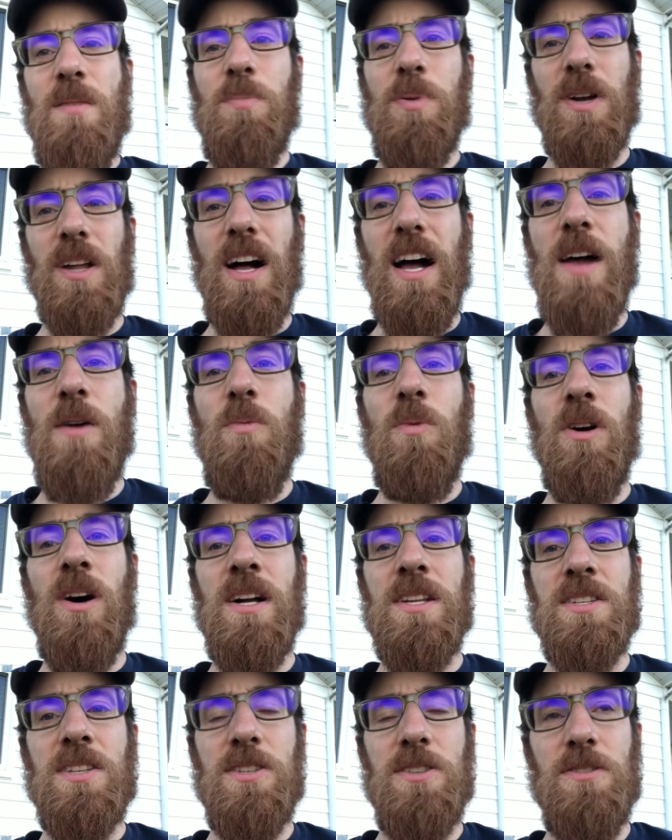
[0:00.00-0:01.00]
but I
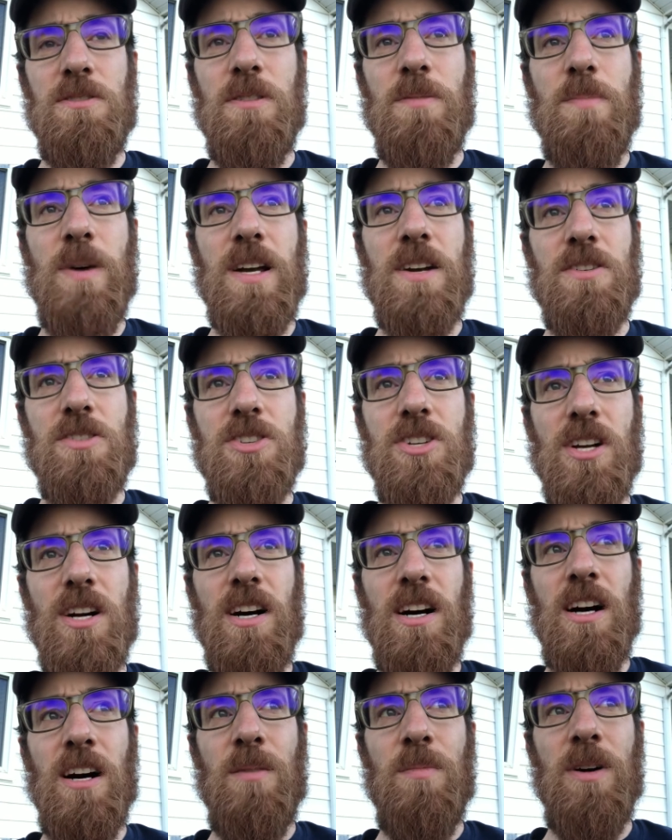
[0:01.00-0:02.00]
want to do a better
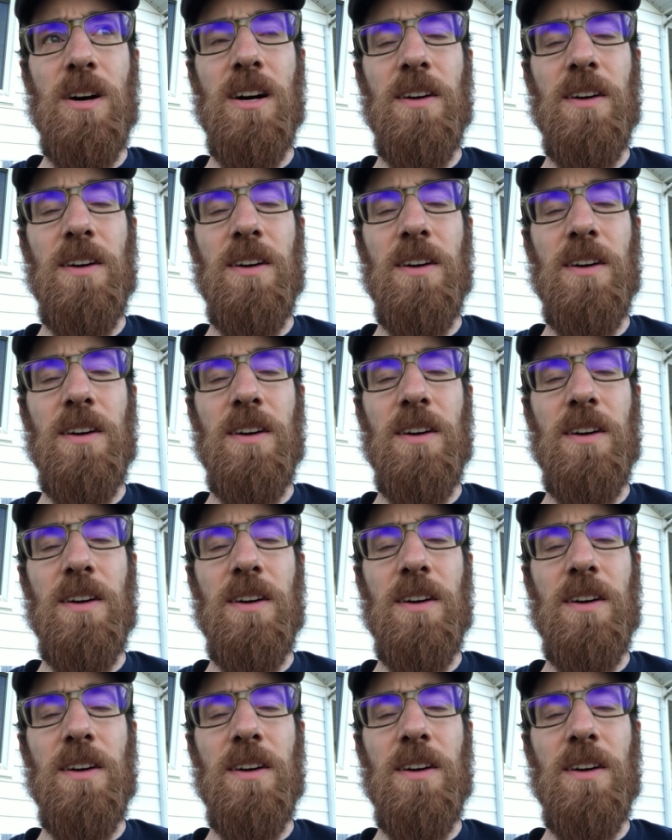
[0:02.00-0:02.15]
job